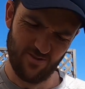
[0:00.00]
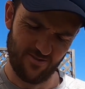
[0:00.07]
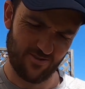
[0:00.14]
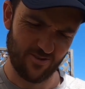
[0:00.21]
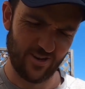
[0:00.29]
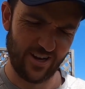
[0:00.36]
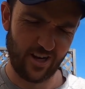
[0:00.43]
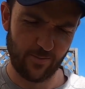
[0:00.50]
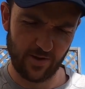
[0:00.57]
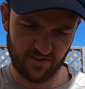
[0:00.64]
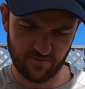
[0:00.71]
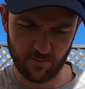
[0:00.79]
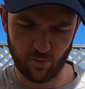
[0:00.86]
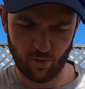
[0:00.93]
so a little
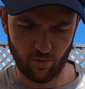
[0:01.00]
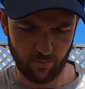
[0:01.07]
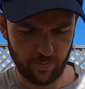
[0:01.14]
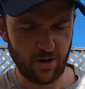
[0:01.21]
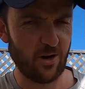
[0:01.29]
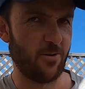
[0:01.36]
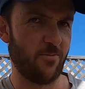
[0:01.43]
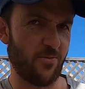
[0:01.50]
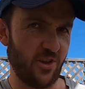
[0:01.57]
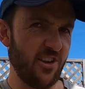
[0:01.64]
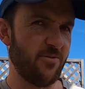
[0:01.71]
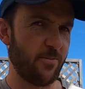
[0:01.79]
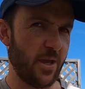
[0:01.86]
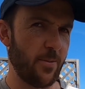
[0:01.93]
bit small, but
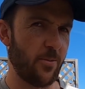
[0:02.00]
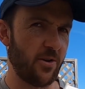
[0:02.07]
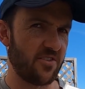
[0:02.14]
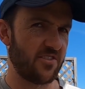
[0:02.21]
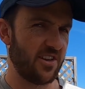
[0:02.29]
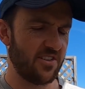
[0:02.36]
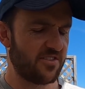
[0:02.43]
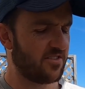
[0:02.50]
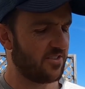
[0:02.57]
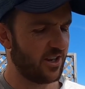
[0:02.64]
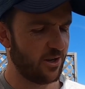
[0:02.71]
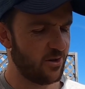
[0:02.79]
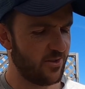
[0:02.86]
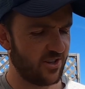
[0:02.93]
these people exist,
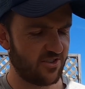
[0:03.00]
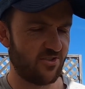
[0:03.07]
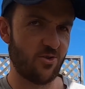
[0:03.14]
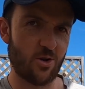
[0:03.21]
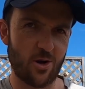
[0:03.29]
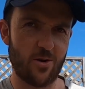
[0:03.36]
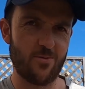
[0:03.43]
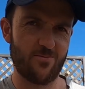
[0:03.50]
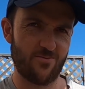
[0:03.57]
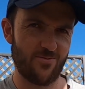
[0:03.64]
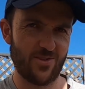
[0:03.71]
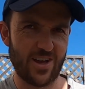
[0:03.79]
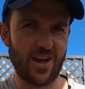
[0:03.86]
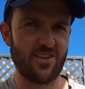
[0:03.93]
you know, they're just not
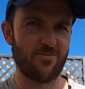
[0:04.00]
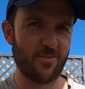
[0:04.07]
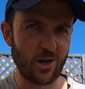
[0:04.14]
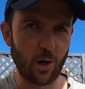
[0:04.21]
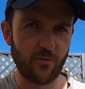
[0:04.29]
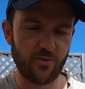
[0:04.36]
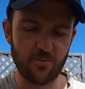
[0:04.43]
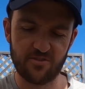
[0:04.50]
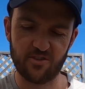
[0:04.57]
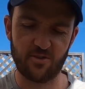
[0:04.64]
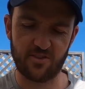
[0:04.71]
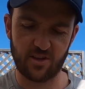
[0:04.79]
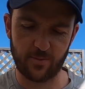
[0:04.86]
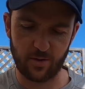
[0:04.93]
as many of them, so
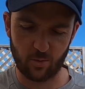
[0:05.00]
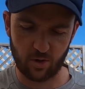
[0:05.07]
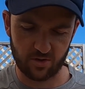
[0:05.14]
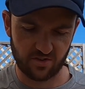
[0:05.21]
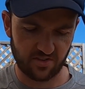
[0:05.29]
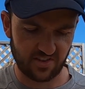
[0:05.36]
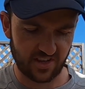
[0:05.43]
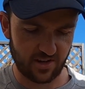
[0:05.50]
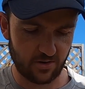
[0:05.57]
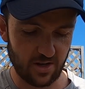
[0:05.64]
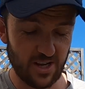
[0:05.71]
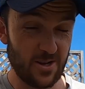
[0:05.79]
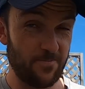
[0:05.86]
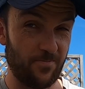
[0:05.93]
they'll take a bit long to sell.
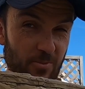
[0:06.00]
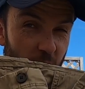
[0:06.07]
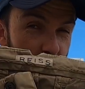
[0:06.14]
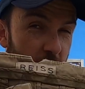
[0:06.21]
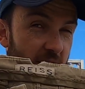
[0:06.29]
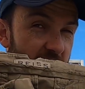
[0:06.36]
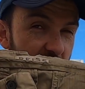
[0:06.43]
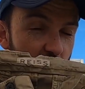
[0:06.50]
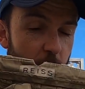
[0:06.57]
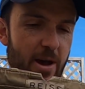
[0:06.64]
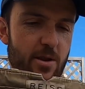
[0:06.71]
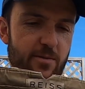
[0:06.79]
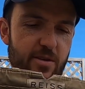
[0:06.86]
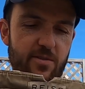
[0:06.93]
I only paid
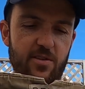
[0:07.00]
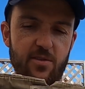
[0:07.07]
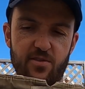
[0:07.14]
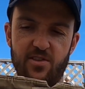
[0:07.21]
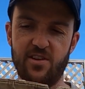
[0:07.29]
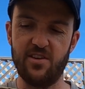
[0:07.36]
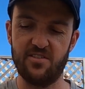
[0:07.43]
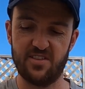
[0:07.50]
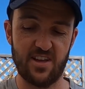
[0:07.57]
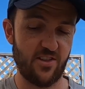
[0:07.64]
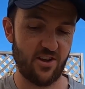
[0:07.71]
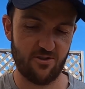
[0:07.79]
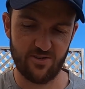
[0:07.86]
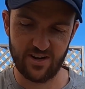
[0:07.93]
£2.50 for these,
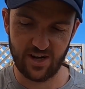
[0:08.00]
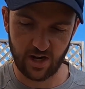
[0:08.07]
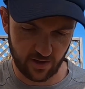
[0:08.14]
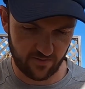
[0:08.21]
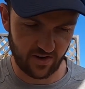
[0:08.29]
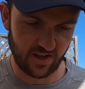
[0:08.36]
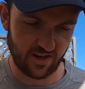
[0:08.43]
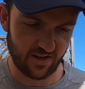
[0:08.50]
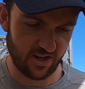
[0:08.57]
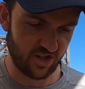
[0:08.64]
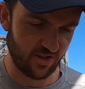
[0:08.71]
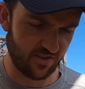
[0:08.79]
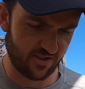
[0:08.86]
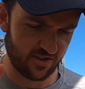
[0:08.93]
and they are in lovely
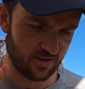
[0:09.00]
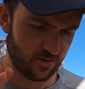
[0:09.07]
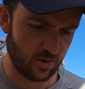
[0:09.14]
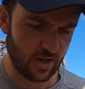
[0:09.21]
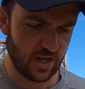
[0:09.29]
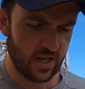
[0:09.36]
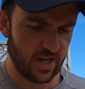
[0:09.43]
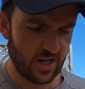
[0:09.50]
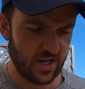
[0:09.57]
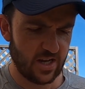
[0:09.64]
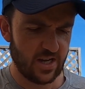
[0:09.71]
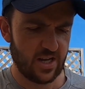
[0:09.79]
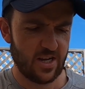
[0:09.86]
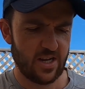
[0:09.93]
condition, so
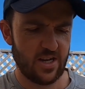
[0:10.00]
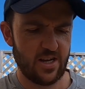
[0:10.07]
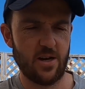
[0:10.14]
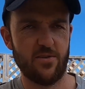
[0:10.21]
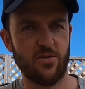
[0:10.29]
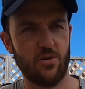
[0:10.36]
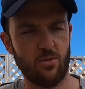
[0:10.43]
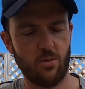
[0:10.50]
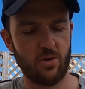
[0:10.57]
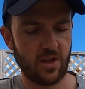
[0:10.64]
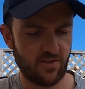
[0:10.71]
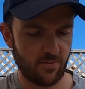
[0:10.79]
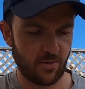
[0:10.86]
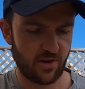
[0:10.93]
I thought we'll
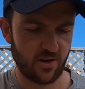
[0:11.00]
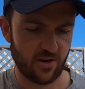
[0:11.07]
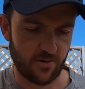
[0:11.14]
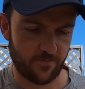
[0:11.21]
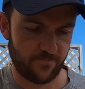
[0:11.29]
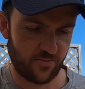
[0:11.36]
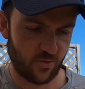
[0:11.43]
give them a go.